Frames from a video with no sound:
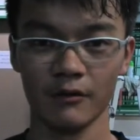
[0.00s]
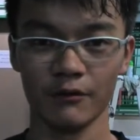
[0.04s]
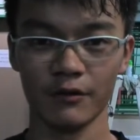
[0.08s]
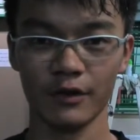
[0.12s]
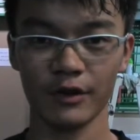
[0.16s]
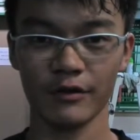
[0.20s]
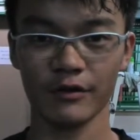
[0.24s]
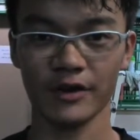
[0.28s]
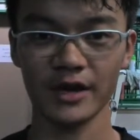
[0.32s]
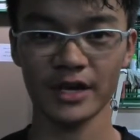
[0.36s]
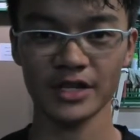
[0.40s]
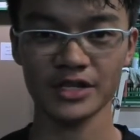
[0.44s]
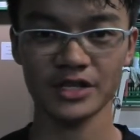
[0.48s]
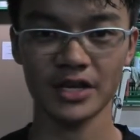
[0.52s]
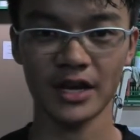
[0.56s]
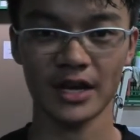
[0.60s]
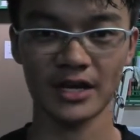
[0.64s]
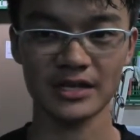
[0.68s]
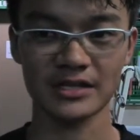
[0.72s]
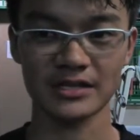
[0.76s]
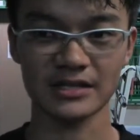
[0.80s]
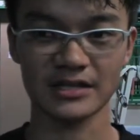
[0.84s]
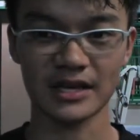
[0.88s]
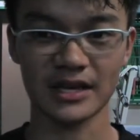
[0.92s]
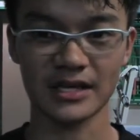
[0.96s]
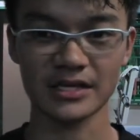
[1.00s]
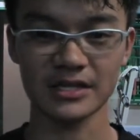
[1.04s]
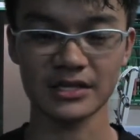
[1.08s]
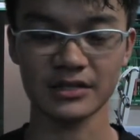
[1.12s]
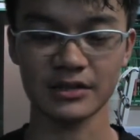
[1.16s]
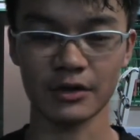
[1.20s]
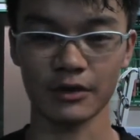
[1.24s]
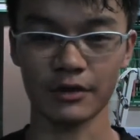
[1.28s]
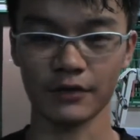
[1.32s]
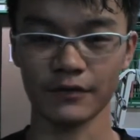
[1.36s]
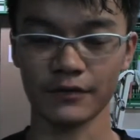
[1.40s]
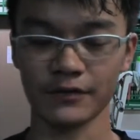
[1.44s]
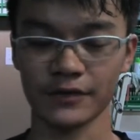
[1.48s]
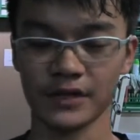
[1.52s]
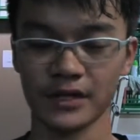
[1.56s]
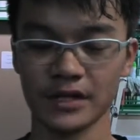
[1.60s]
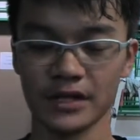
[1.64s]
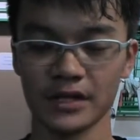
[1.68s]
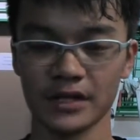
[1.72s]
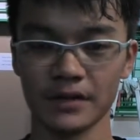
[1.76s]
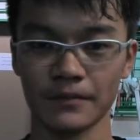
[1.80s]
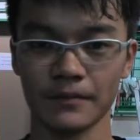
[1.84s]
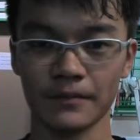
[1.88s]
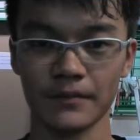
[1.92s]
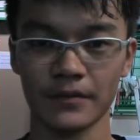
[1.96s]
Variation exercises of
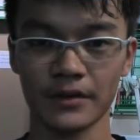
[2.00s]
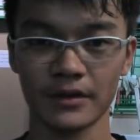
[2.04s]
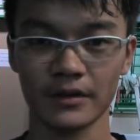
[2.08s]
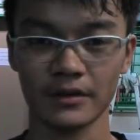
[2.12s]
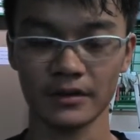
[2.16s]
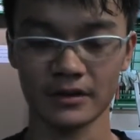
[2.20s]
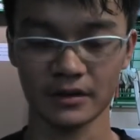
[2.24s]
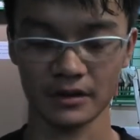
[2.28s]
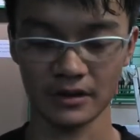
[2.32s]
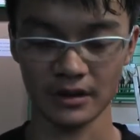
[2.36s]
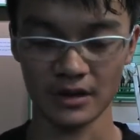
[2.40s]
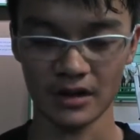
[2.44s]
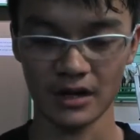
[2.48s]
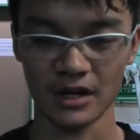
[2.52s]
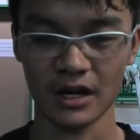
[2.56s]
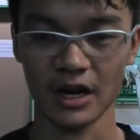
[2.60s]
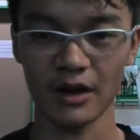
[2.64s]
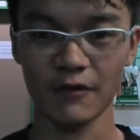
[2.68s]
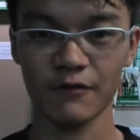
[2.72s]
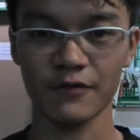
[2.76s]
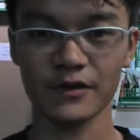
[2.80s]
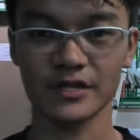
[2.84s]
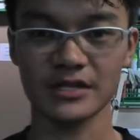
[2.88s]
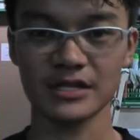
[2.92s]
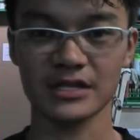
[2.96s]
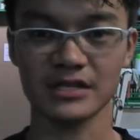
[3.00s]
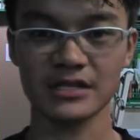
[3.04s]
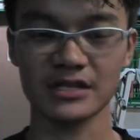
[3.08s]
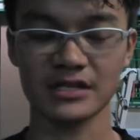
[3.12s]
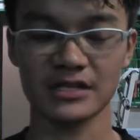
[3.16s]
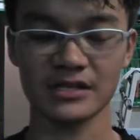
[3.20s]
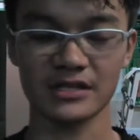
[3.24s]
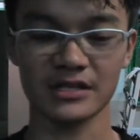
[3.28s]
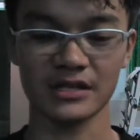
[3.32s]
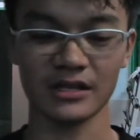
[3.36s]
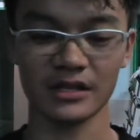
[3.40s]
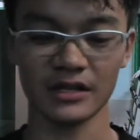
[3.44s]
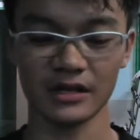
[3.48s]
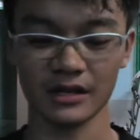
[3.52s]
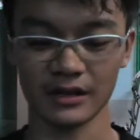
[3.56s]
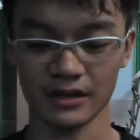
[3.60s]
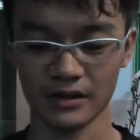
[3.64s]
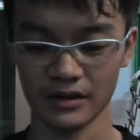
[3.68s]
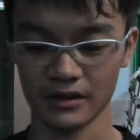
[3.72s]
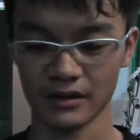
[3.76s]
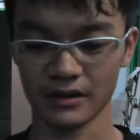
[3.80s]
the calf raises is the